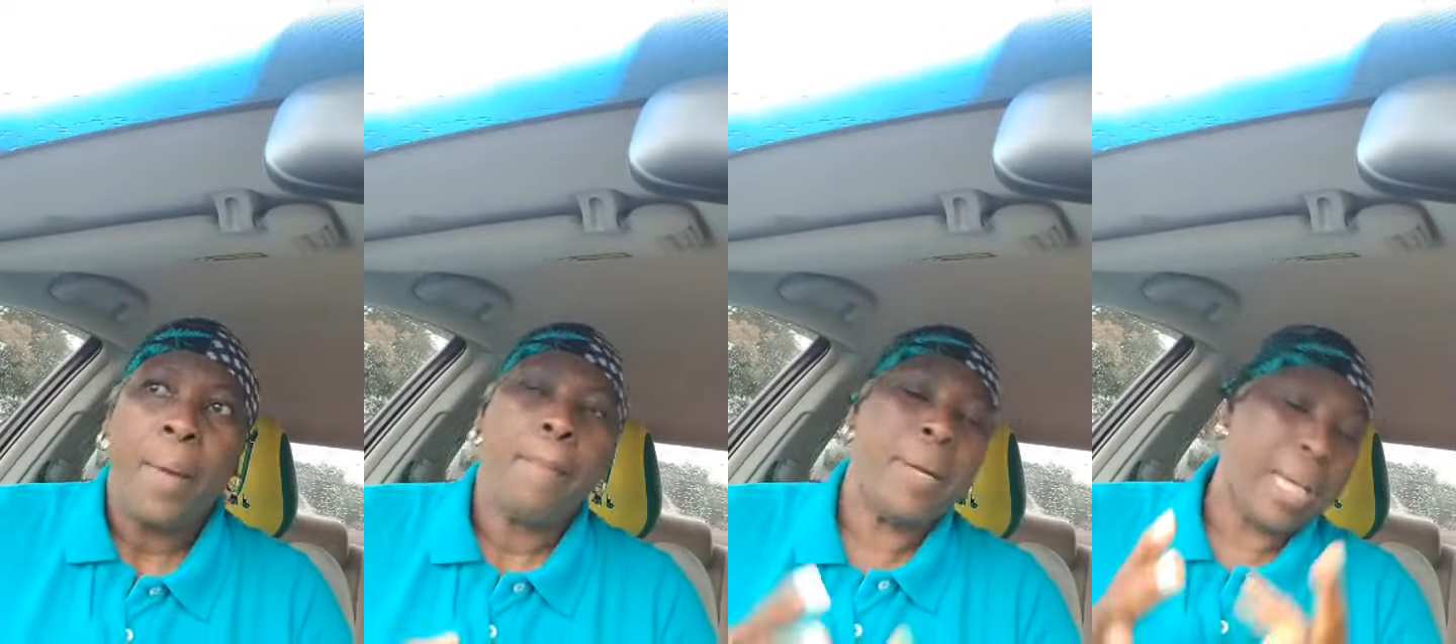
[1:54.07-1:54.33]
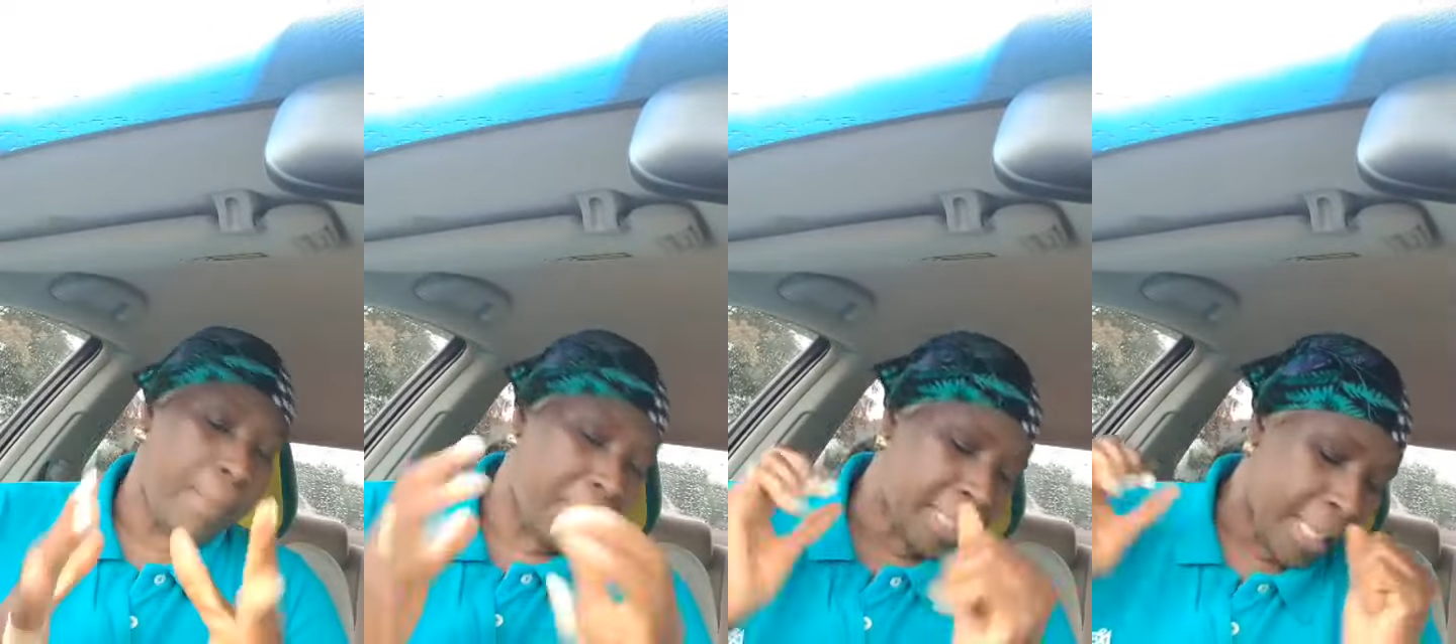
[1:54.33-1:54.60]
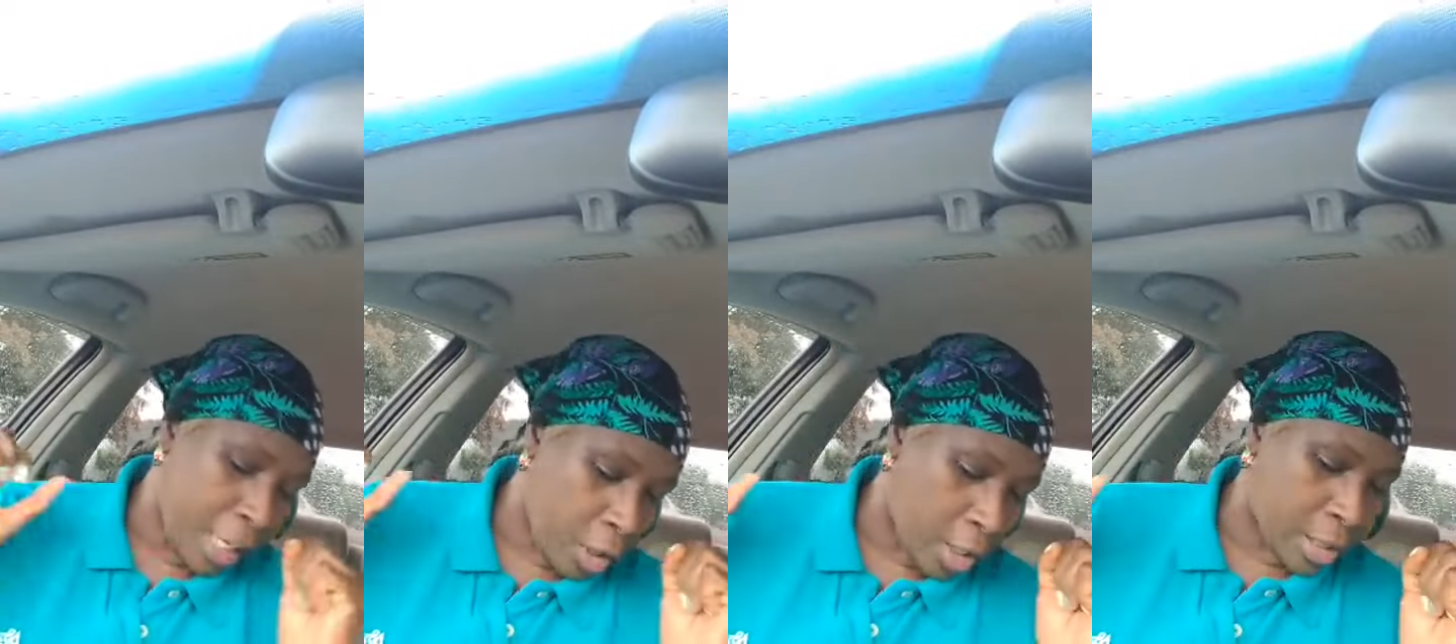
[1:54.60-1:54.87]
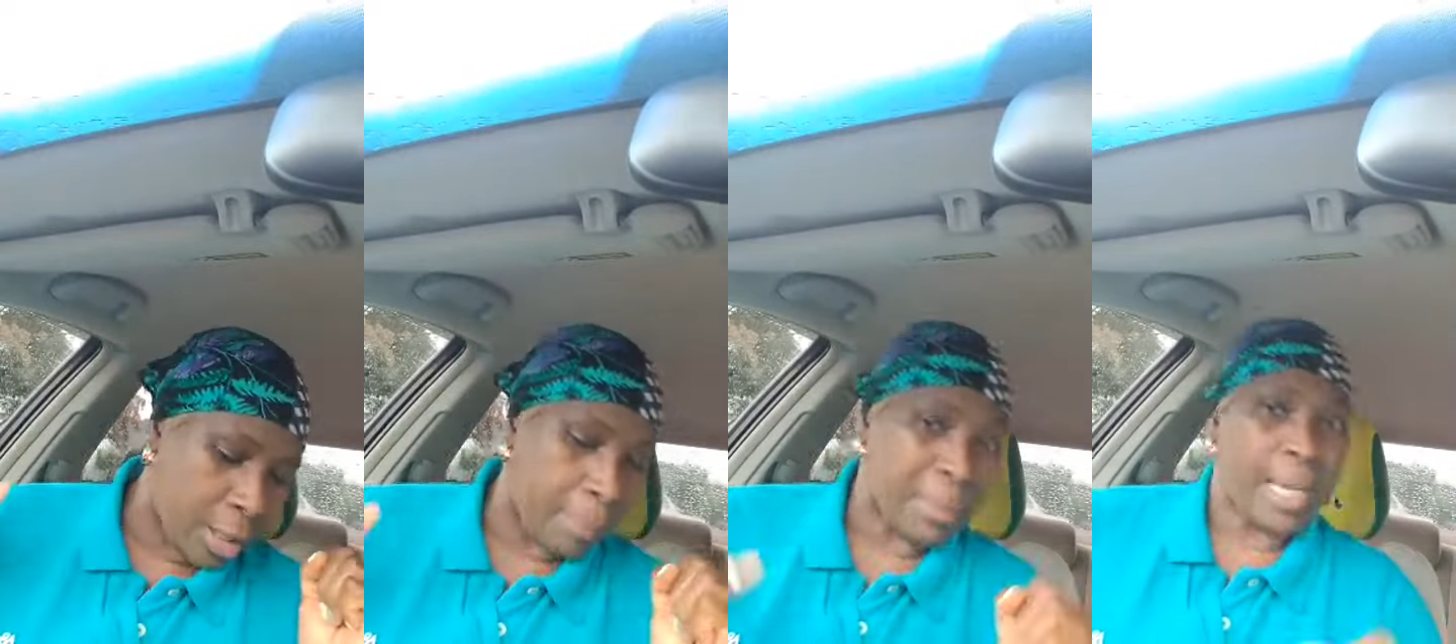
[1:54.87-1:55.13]
But let me tell
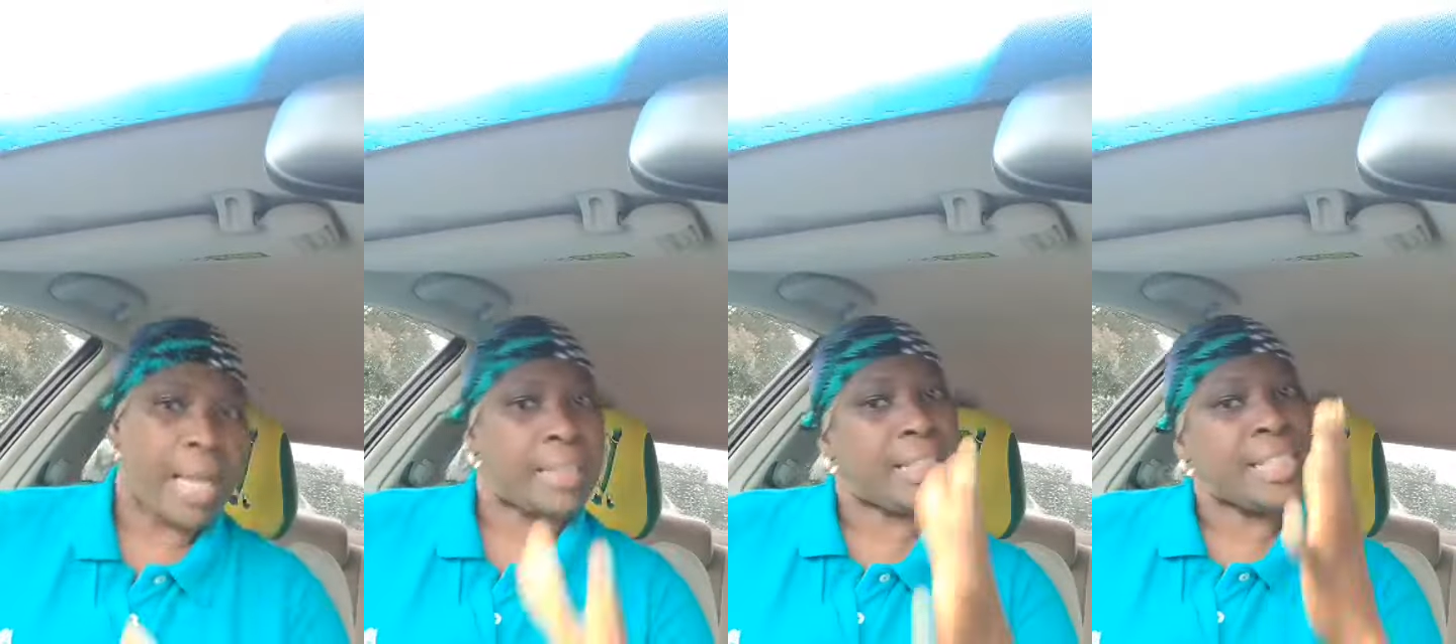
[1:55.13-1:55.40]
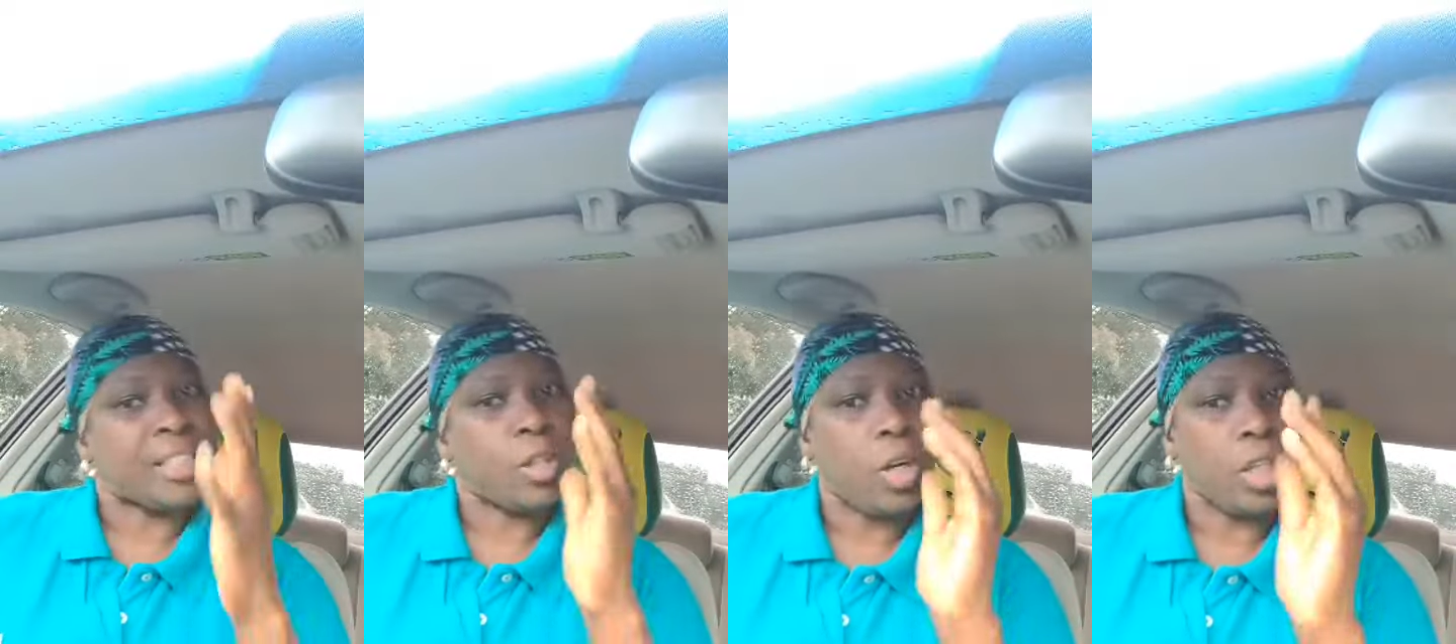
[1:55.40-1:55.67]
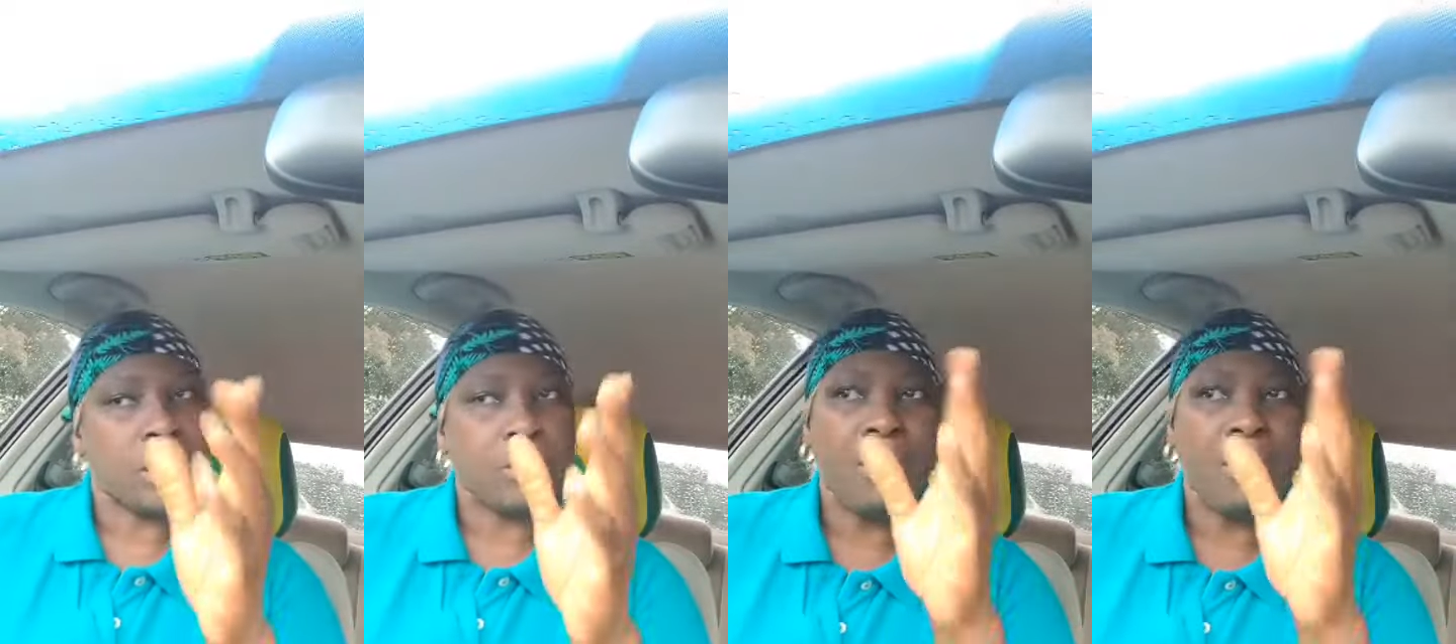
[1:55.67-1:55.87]
you something. And this goes